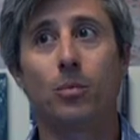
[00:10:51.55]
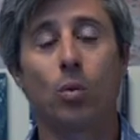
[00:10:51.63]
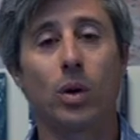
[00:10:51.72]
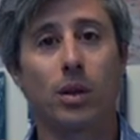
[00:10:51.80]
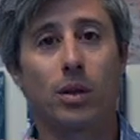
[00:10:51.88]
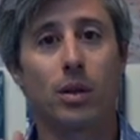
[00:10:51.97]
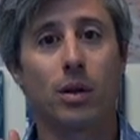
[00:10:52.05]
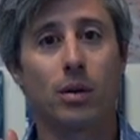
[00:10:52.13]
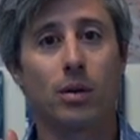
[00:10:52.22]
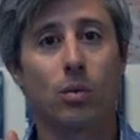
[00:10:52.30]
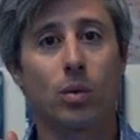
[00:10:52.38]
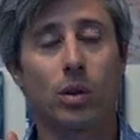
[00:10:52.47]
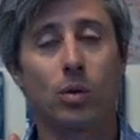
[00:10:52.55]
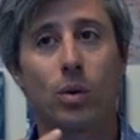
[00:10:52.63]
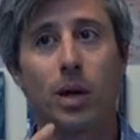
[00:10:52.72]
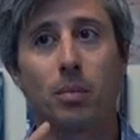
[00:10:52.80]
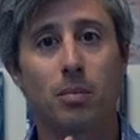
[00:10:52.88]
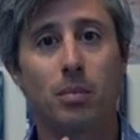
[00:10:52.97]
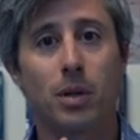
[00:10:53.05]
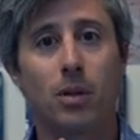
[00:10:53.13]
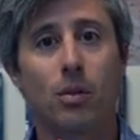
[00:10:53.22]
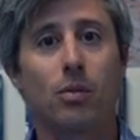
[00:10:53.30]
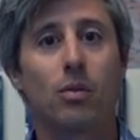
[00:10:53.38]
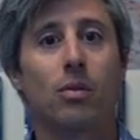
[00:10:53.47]
with the rent
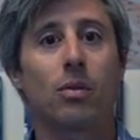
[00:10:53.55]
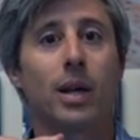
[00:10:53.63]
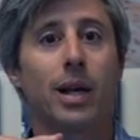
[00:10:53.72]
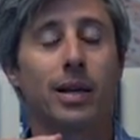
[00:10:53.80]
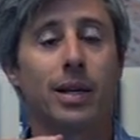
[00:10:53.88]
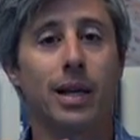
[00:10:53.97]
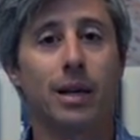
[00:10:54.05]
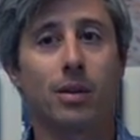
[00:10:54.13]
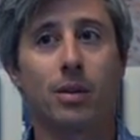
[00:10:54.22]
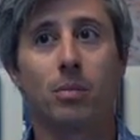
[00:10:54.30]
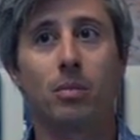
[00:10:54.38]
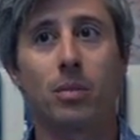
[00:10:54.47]
bills at the end of the,